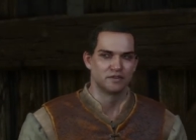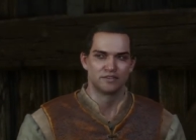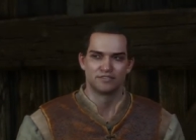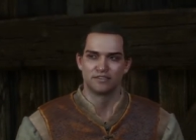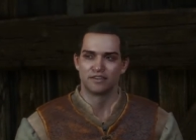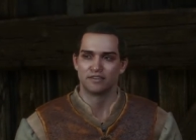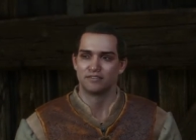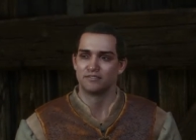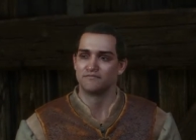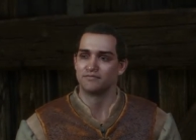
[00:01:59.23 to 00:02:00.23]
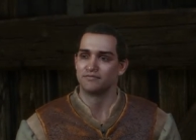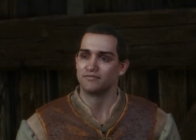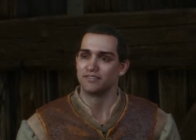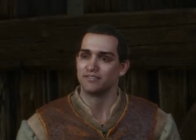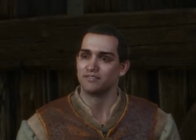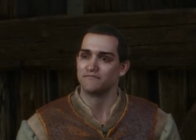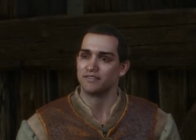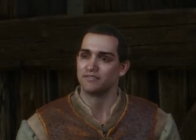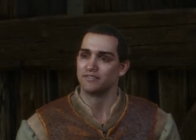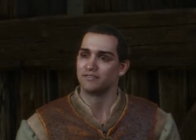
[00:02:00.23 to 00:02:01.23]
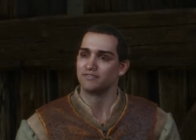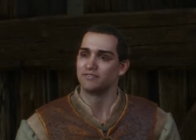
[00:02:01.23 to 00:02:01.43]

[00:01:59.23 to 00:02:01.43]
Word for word: Bloody elves, they'd invent